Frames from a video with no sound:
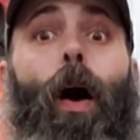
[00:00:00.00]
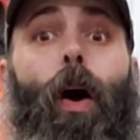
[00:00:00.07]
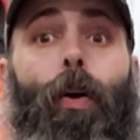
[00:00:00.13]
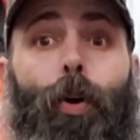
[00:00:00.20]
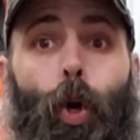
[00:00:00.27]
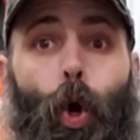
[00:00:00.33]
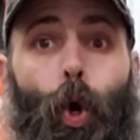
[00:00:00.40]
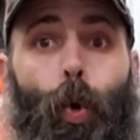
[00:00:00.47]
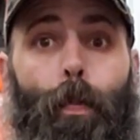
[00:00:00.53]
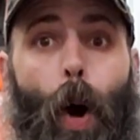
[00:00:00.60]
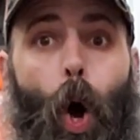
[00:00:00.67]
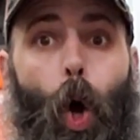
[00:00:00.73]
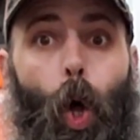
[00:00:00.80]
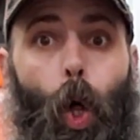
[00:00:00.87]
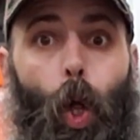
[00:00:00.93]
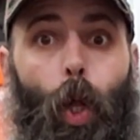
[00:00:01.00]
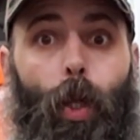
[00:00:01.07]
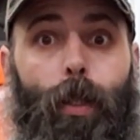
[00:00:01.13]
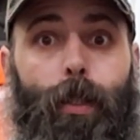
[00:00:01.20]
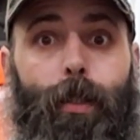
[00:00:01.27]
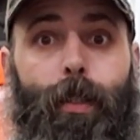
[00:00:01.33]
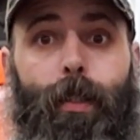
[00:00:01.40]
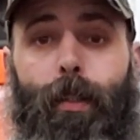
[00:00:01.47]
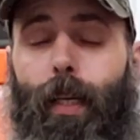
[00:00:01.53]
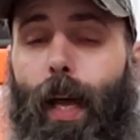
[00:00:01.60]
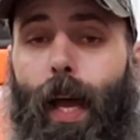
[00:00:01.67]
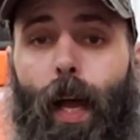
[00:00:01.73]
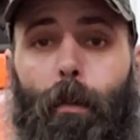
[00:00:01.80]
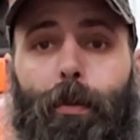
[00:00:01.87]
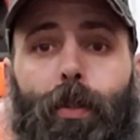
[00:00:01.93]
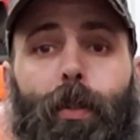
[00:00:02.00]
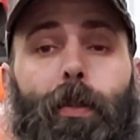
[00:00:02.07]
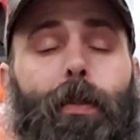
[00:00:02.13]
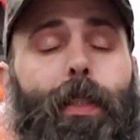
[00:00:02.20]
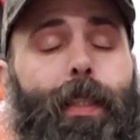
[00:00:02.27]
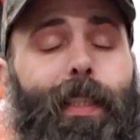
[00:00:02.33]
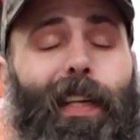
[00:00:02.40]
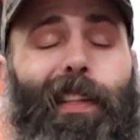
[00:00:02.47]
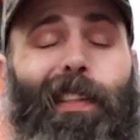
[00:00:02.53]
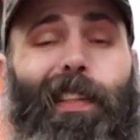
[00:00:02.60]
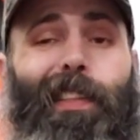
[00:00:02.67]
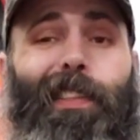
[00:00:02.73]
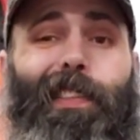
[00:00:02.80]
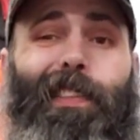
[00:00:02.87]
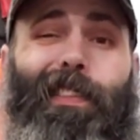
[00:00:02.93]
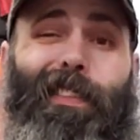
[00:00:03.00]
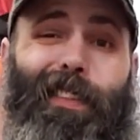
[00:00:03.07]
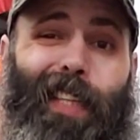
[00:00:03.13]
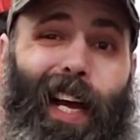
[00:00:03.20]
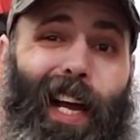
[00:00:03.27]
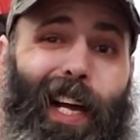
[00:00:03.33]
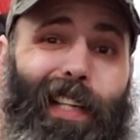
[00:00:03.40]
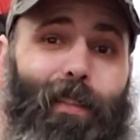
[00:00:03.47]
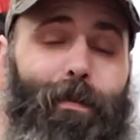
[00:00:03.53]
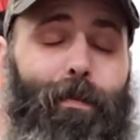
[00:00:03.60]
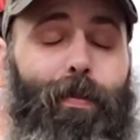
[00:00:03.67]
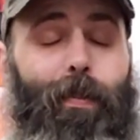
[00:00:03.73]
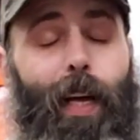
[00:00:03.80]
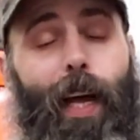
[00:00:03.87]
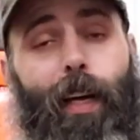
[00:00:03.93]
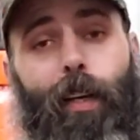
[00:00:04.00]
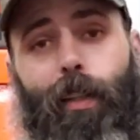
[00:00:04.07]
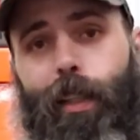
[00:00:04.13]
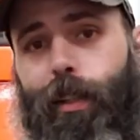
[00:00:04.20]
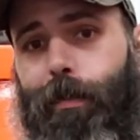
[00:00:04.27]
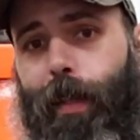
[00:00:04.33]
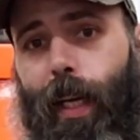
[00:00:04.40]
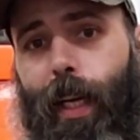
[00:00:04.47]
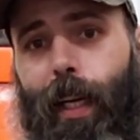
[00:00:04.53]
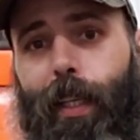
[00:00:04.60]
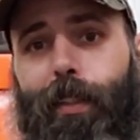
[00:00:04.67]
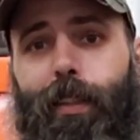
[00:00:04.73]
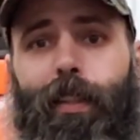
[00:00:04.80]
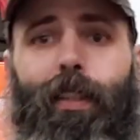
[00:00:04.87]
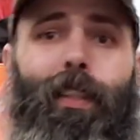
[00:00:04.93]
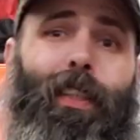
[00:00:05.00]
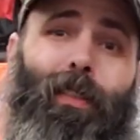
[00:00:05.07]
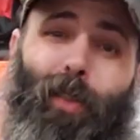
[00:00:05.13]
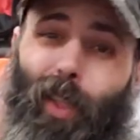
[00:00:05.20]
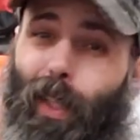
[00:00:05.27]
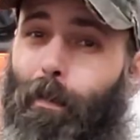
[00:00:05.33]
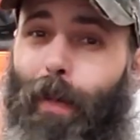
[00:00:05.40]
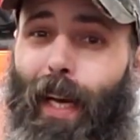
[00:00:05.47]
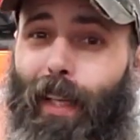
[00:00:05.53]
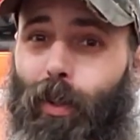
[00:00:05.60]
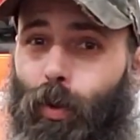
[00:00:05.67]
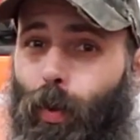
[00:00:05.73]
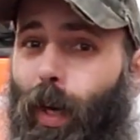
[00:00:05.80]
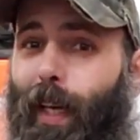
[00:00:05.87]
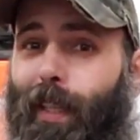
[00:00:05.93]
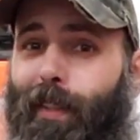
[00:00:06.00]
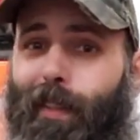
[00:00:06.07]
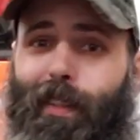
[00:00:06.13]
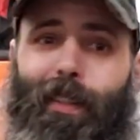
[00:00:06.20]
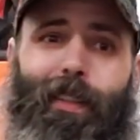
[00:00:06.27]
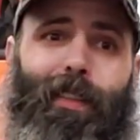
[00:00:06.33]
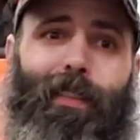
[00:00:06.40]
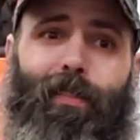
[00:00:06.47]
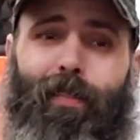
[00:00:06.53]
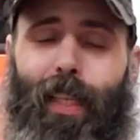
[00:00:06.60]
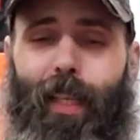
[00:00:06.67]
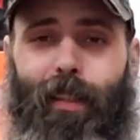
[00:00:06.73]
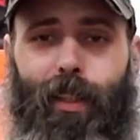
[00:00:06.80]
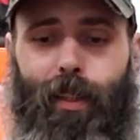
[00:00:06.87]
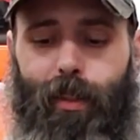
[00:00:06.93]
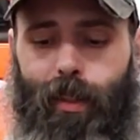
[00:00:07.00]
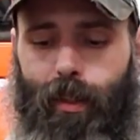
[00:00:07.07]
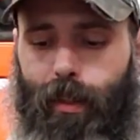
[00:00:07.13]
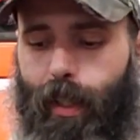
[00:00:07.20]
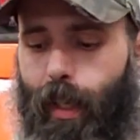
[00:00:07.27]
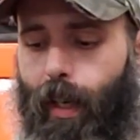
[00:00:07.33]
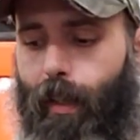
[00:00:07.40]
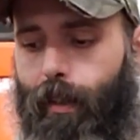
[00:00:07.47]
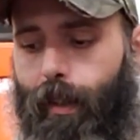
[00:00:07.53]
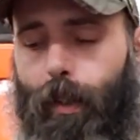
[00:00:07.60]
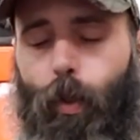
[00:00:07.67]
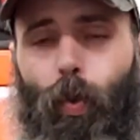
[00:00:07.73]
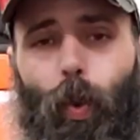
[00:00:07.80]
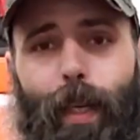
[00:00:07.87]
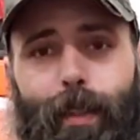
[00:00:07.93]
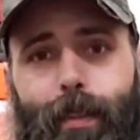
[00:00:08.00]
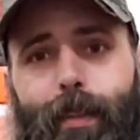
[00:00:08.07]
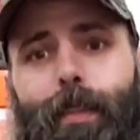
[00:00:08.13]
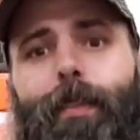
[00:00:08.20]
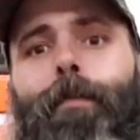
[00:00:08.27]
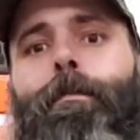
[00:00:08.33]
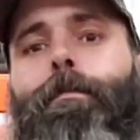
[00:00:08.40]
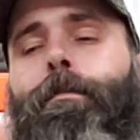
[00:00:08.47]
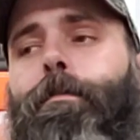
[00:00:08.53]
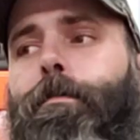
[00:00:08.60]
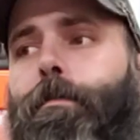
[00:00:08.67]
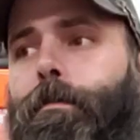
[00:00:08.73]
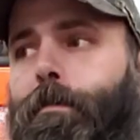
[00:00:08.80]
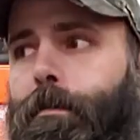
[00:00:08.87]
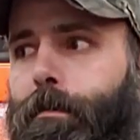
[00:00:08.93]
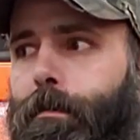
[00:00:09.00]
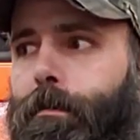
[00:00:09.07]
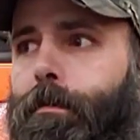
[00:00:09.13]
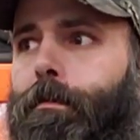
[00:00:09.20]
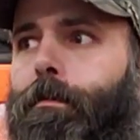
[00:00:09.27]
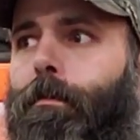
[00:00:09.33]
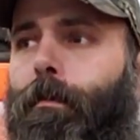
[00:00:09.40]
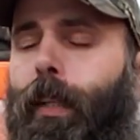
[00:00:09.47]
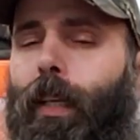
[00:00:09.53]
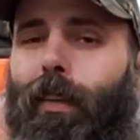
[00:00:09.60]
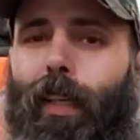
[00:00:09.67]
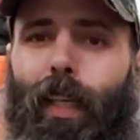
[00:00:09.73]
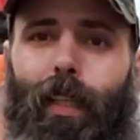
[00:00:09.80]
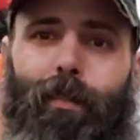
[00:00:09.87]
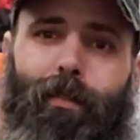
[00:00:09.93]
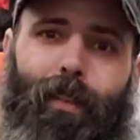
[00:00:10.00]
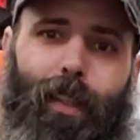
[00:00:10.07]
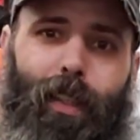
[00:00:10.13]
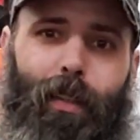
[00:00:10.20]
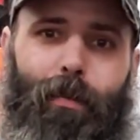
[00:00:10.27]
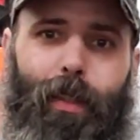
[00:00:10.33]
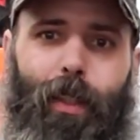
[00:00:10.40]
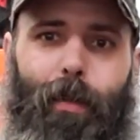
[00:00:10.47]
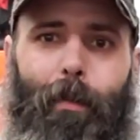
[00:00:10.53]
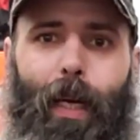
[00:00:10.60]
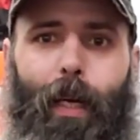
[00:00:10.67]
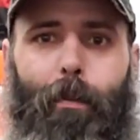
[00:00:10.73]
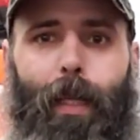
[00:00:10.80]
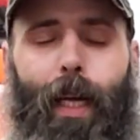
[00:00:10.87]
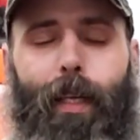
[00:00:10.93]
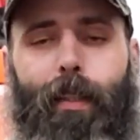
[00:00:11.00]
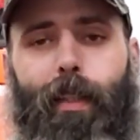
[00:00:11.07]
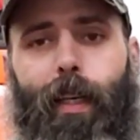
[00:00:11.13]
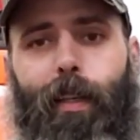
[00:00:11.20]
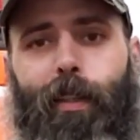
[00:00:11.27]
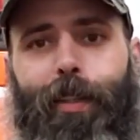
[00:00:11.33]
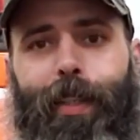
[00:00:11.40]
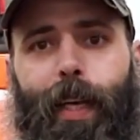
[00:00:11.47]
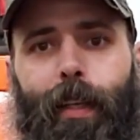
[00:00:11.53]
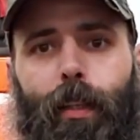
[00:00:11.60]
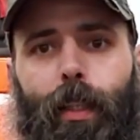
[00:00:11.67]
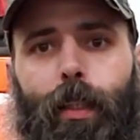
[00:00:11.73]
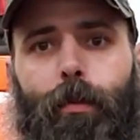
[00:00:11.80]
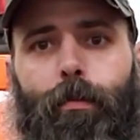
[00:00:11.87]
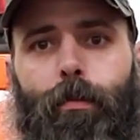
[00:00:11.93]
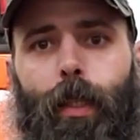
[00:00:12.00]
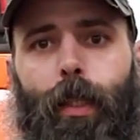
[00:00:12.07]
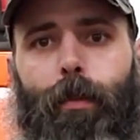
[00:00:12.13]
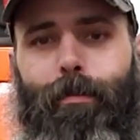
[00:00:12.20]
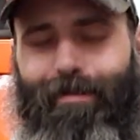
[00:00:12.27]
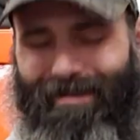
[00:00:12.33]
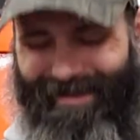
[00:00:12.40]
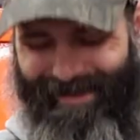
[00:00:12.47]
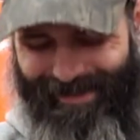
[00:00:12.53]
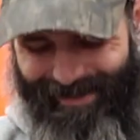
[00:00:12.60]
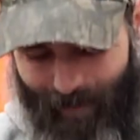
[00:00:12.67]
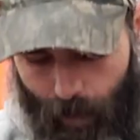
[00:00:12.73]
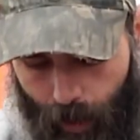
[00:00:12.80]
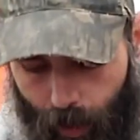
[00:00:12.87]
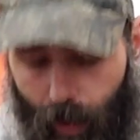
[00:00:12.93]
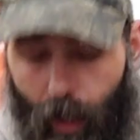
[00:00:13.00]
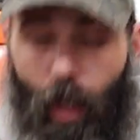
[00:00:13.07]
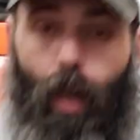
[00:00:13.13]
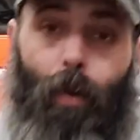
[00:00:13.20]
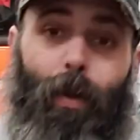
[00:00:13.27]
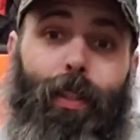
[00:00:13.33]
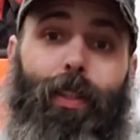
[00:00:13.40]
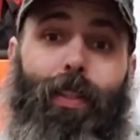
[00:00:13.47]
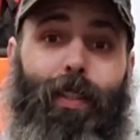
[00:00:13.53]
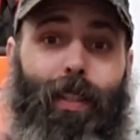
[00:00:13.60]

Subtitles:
no balls. Absolutely gutless, died flat on its face, would impact twice, and just entirely quit. Well, when you buy Black & Decker Stanley, but which is